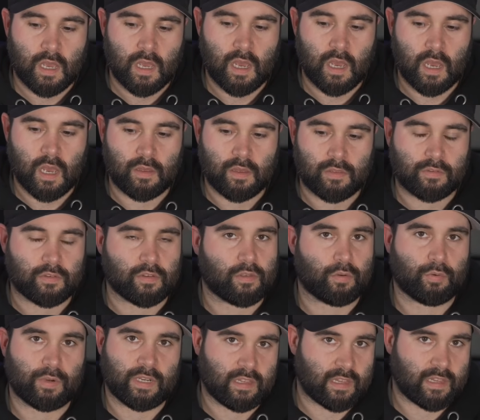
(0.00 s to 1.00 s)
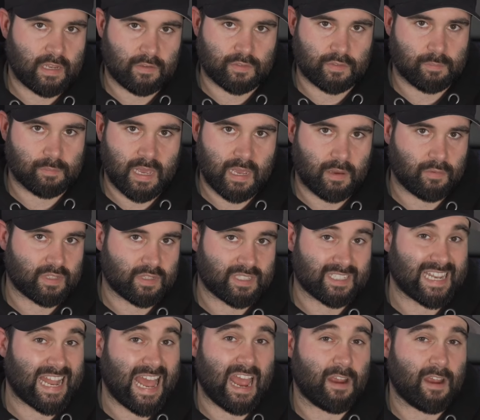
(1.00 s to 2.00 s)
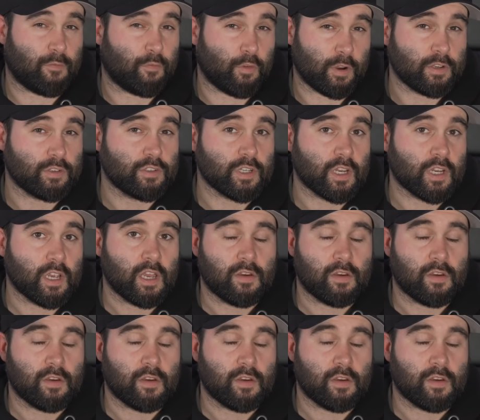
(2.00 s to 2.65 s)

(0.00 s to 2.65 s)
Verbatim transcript: £3,000 as an average